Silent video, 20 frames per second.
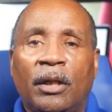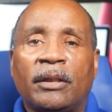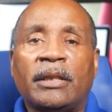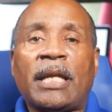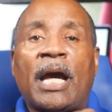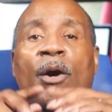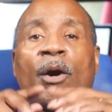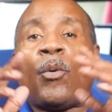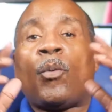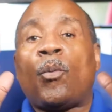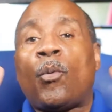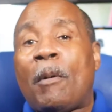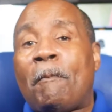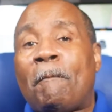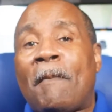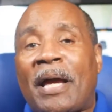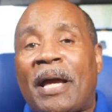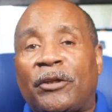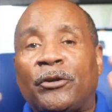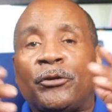Now, what
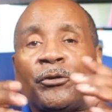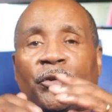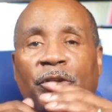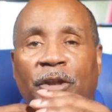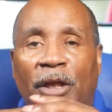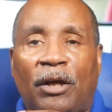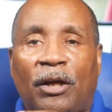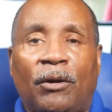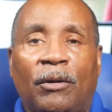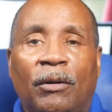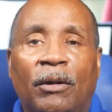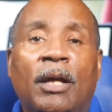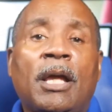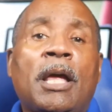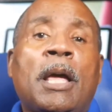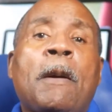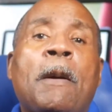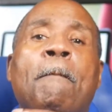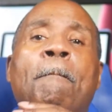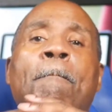might you sell?
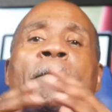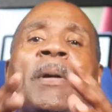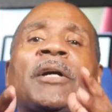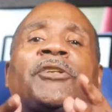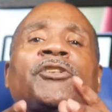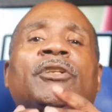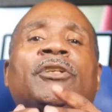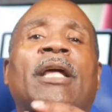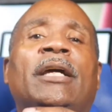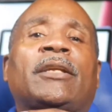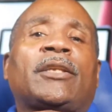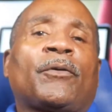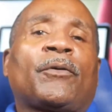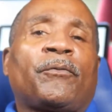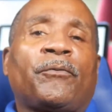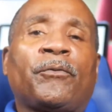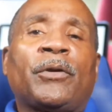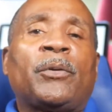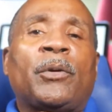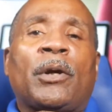Much like the
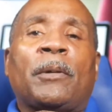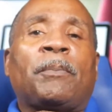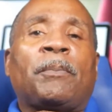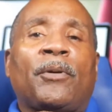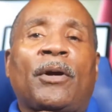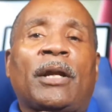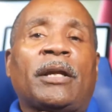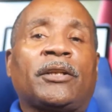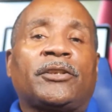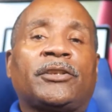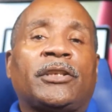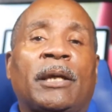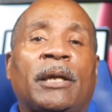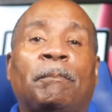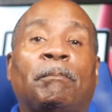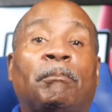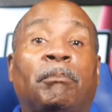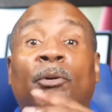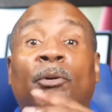freeware products that